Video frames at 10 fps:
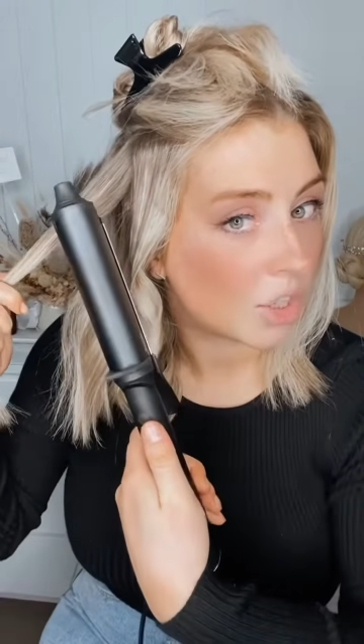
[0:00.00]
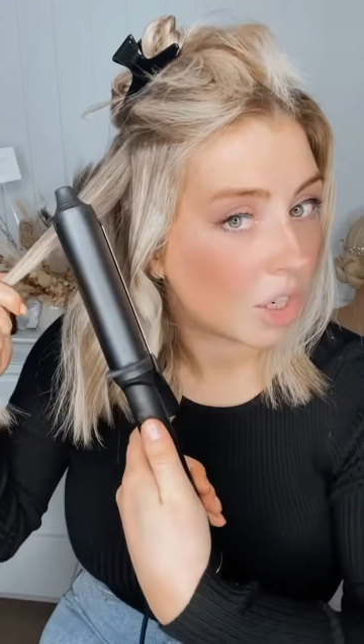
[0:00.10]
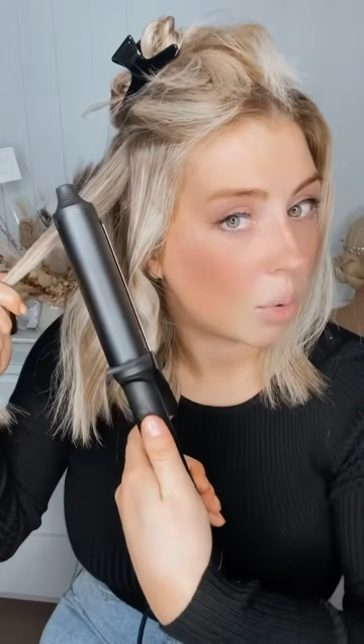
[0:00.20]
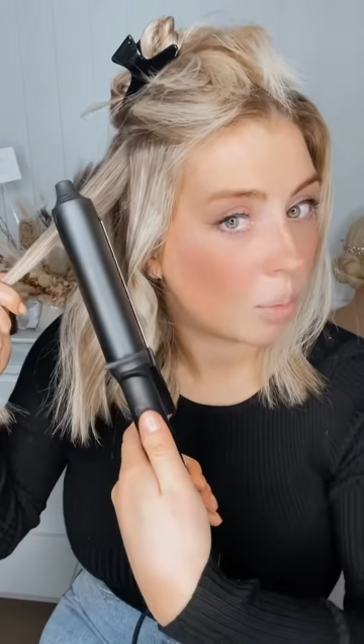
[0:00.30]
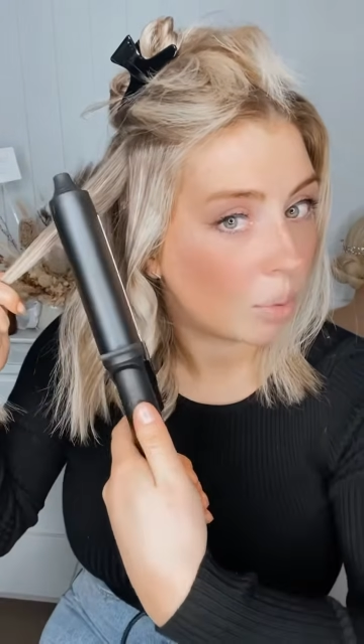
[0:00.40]
So
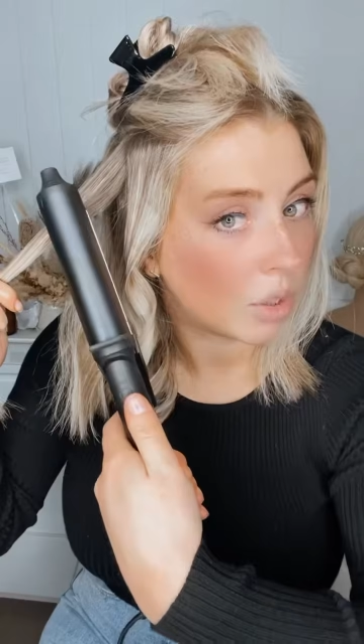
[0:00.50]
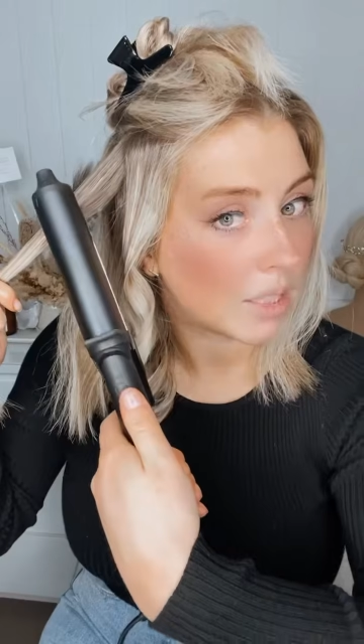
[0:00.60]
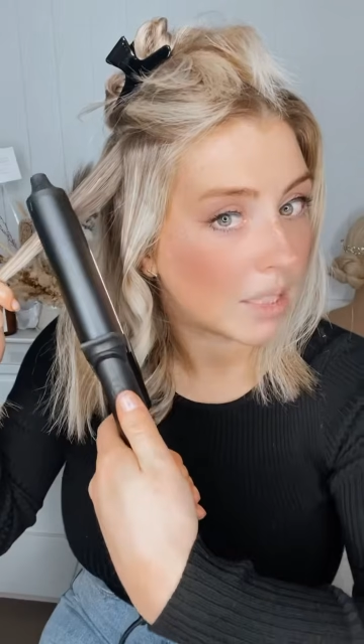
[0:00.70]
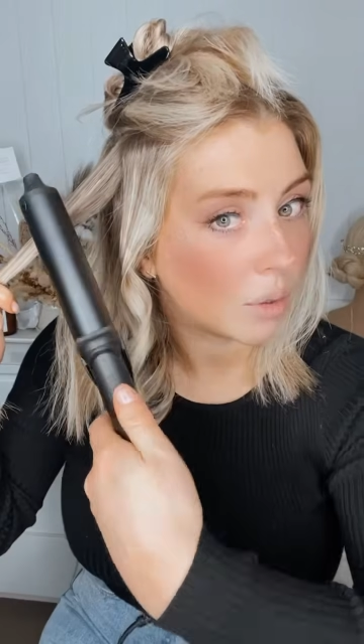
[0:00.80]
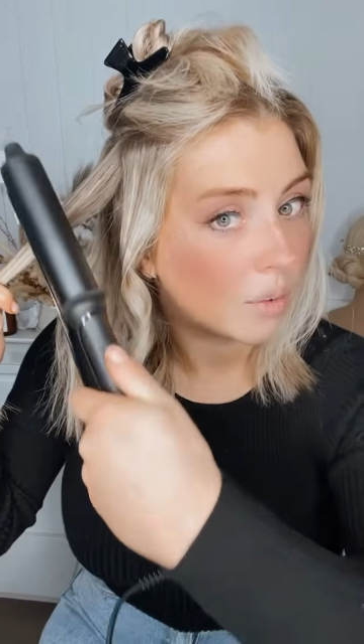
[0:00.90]
you would put the
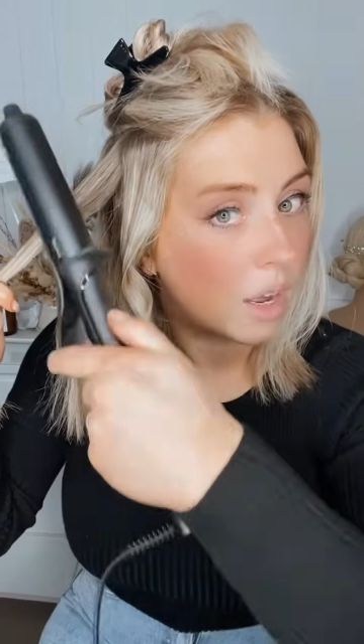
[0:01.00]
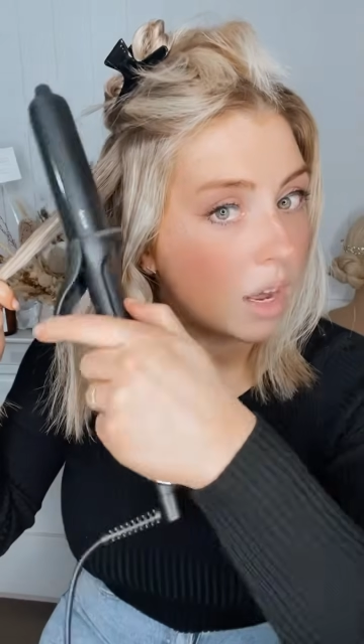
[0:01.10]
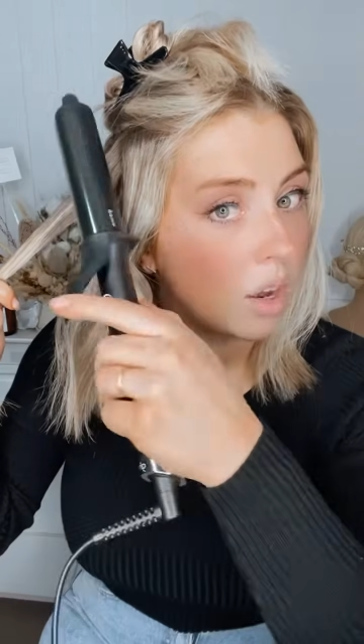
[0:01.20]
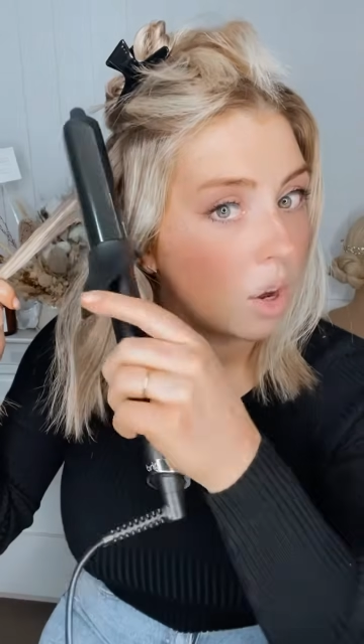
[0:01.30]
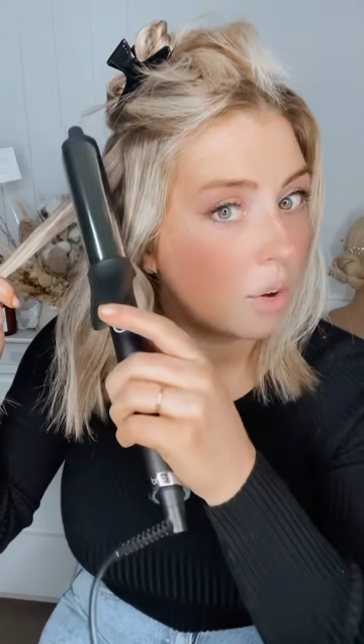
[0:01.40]
silver
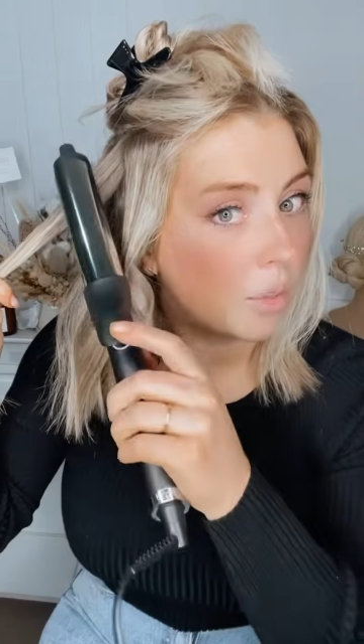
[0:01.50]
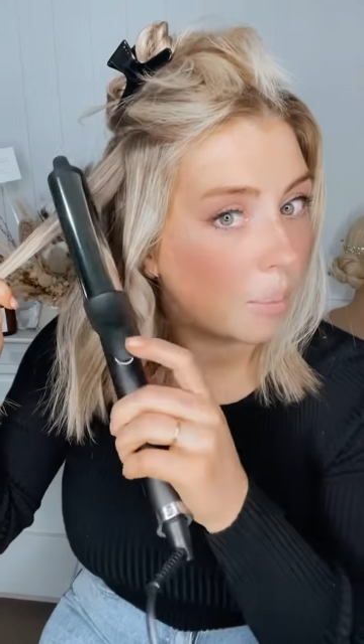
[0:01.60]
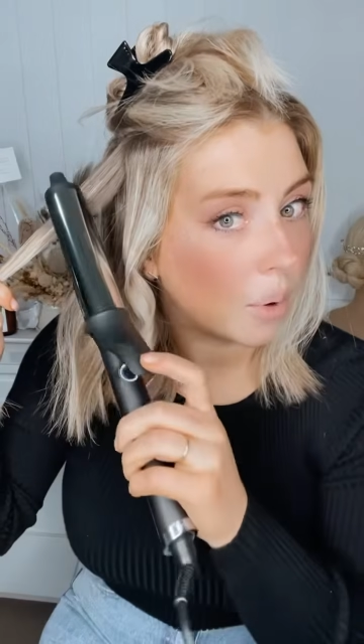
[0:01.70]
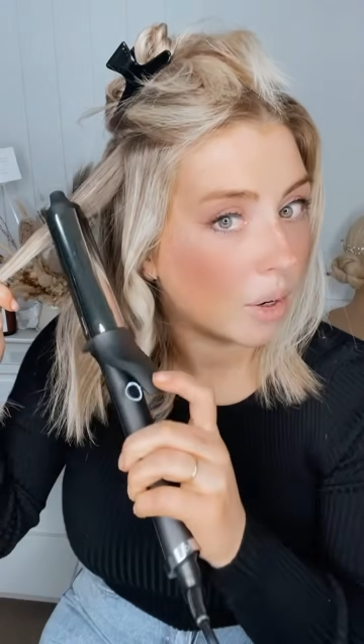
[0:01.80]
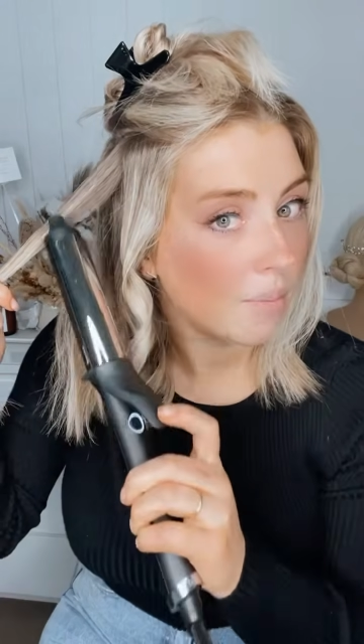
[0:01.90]
on the
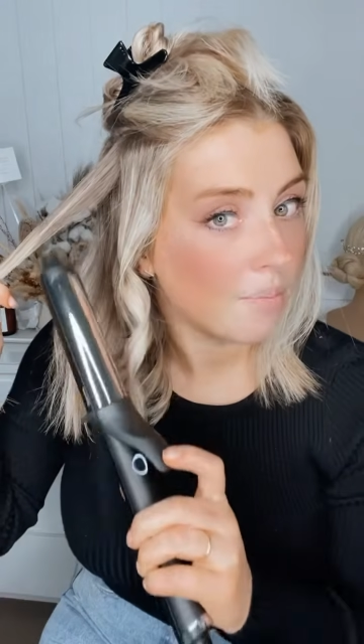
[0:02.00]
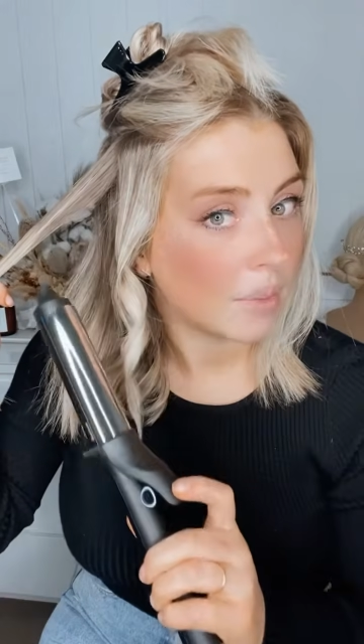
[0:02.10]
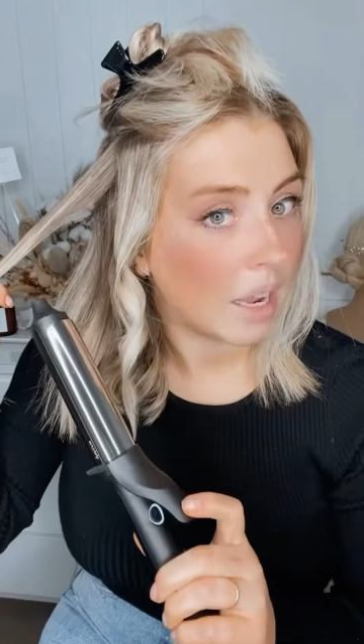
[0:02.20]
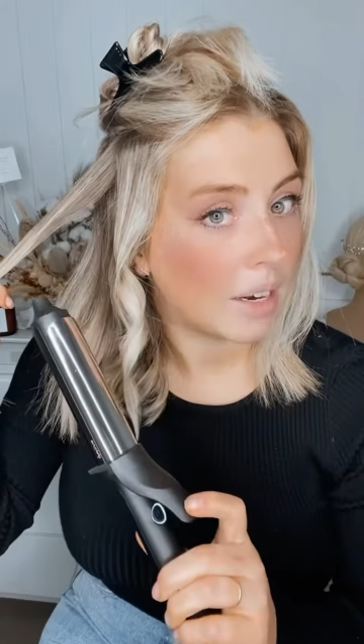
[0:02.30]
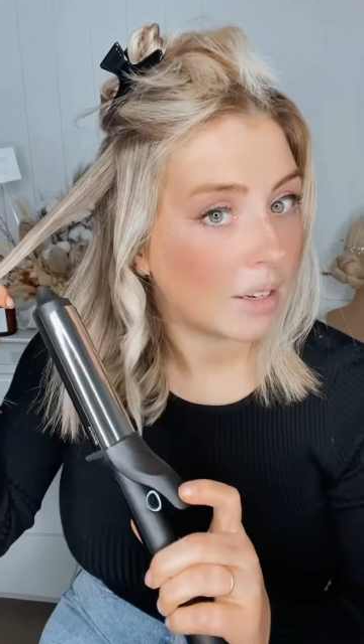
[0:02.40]
bottom
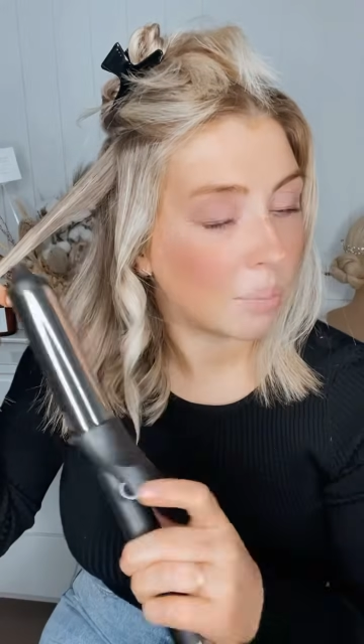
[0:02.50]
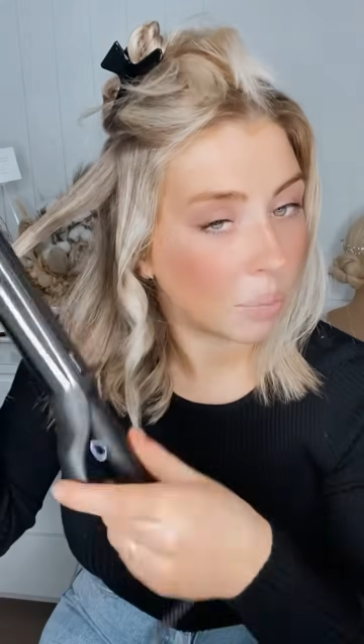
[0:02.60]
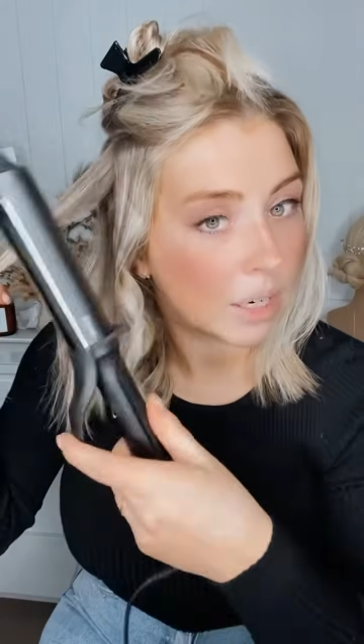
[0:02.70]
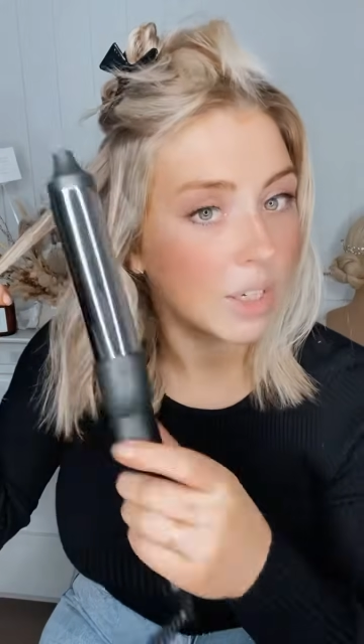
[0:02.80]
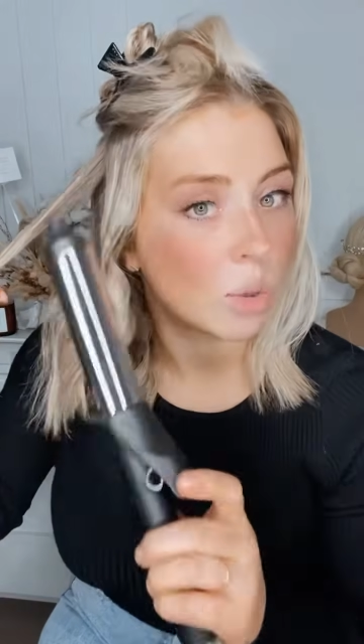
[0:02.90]
and
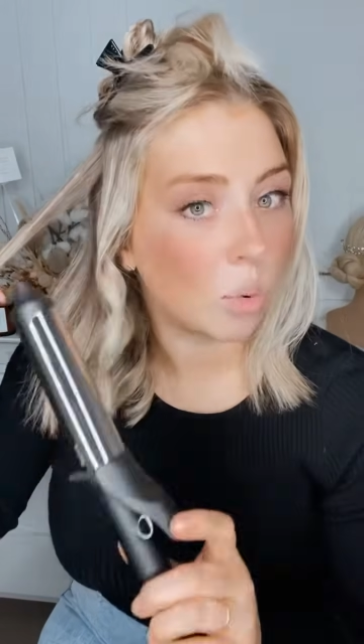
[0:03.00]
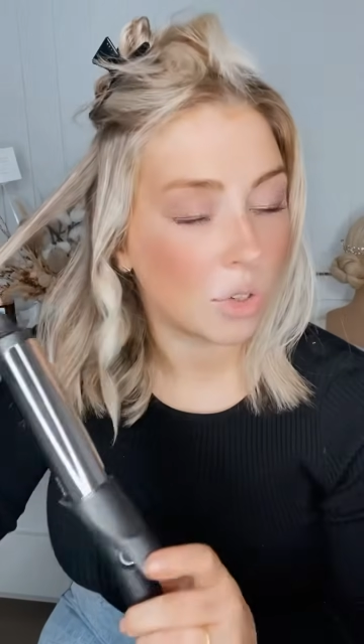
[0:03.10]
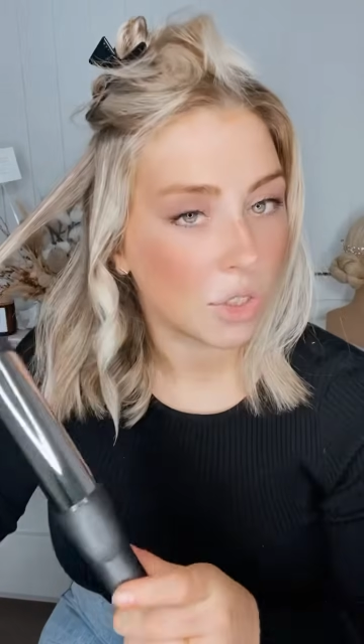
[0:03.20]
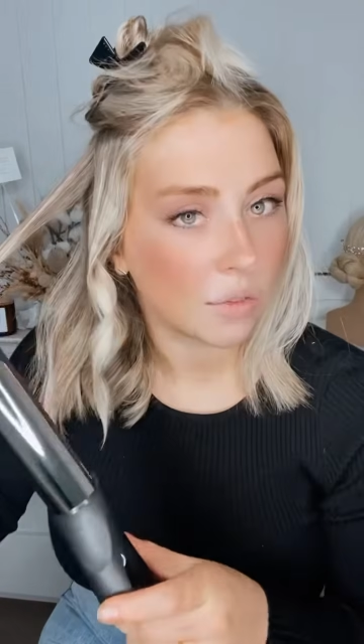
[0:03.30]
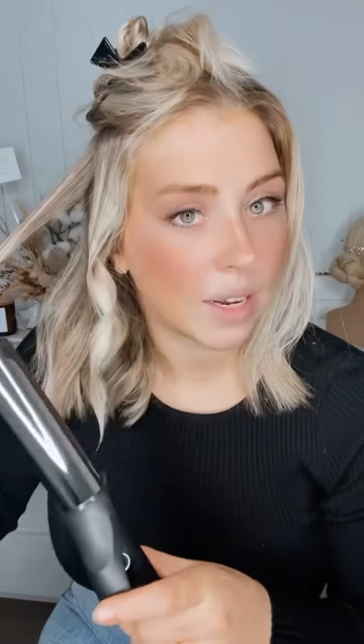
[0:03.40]
bring it
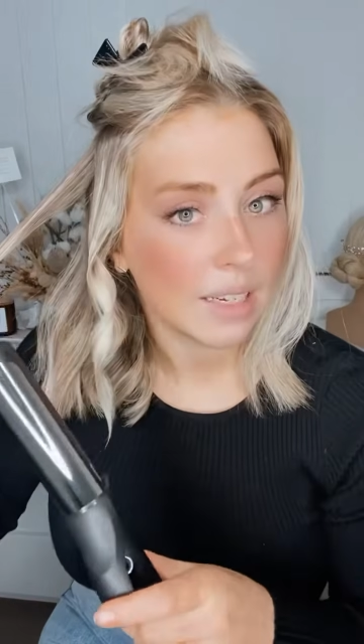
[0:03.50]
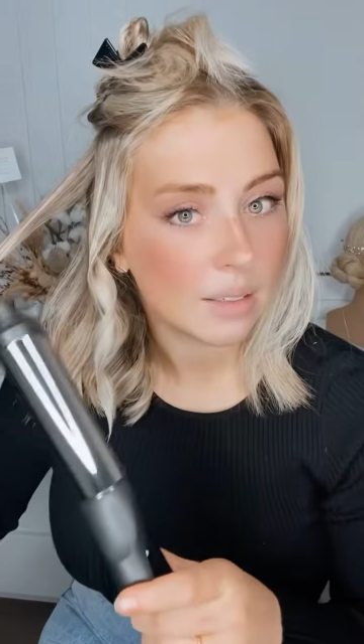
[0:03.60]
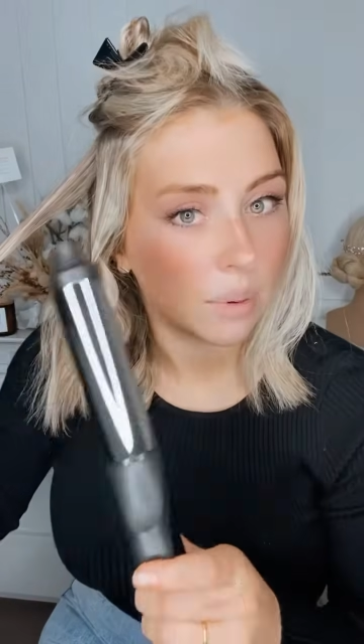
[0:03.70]
towards your face,